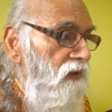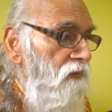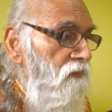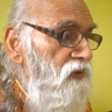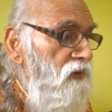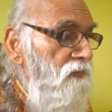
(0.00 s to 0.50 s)

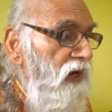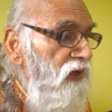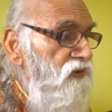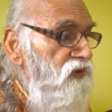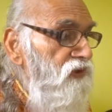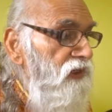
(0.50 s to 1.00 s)
the
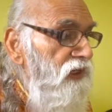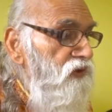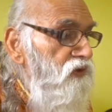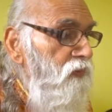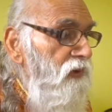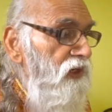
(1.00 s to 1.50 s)
master
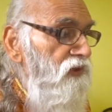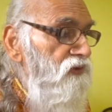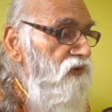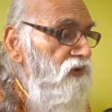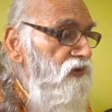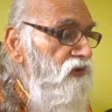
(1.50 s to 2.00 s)

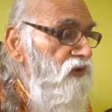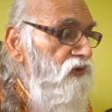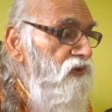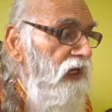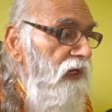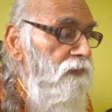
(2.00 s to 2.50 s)
explains his
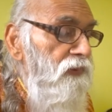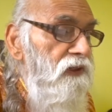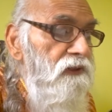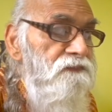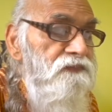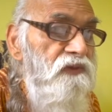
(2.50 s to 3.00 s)

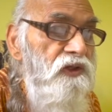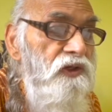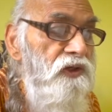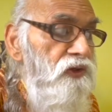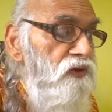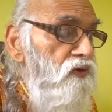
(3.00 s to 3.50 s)
disciple,
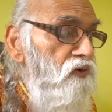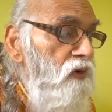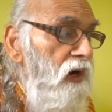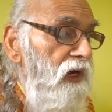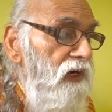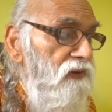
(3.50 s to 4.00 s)
You
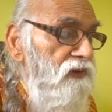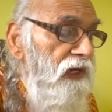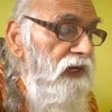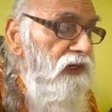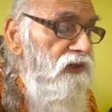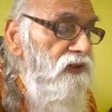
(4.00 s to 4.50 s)
are
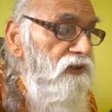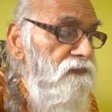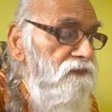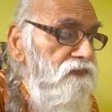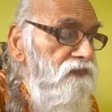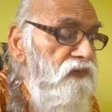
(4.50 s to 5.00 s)
that
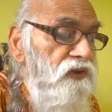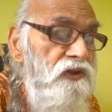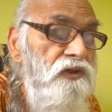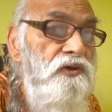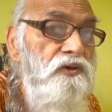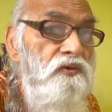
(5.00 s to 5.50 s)

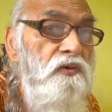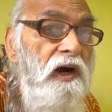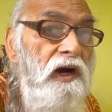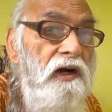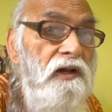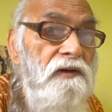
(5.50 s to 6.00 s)
you
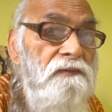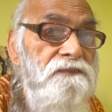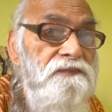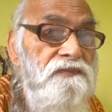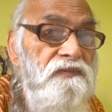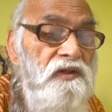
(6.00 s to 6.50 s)
are.
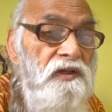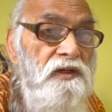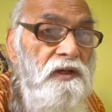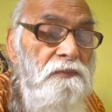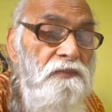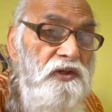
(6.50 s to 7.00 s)

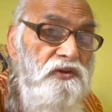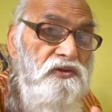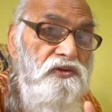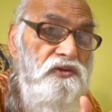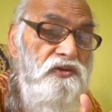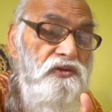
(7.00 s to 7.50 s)

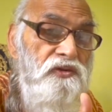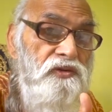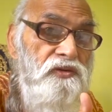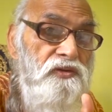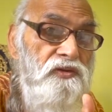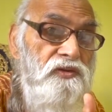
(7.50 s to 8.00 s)
Means
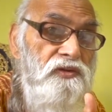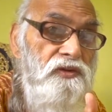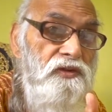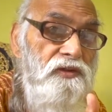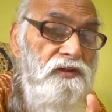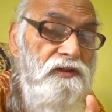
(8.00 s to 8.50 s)

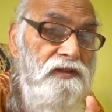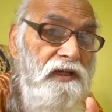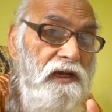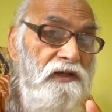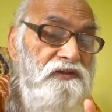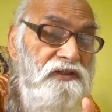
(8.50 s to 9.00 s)

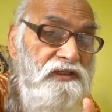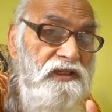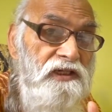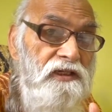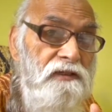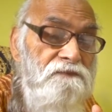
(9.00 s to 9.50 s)
a
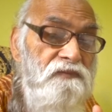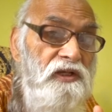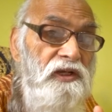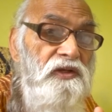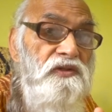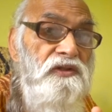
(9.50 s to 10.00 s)
seed
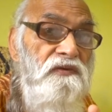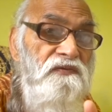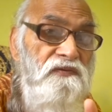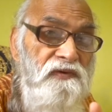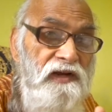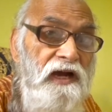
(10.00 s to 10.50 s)
is a
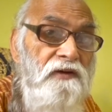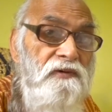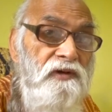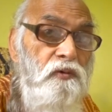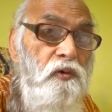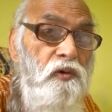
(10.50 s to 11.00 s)

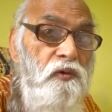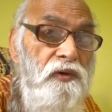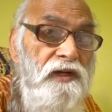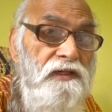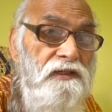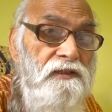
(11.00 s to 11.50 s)
flower
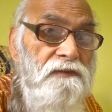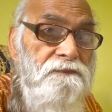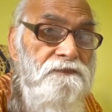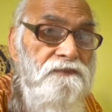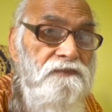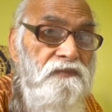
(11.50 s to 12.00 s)
already,
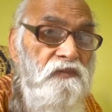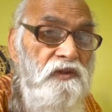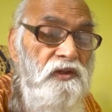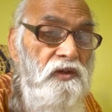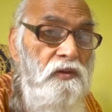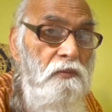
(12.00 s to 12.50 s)

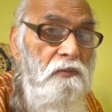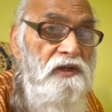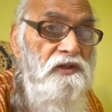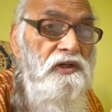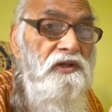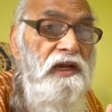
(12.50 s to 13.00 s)

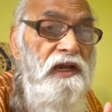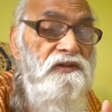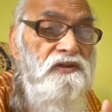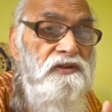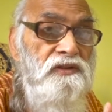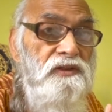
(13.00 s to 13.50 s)
but it
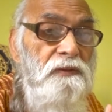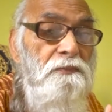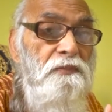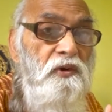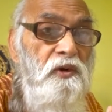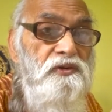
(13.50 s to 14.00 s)
has the
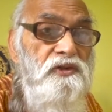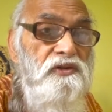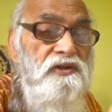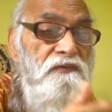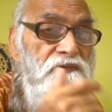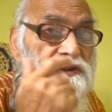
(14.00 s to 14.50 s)

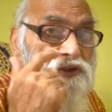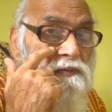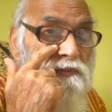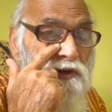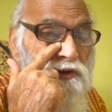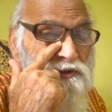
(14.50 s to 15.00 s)
process of its
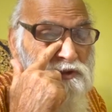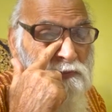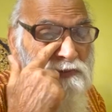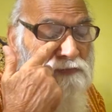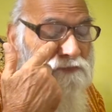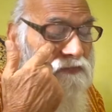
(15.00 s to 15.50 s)
blossoming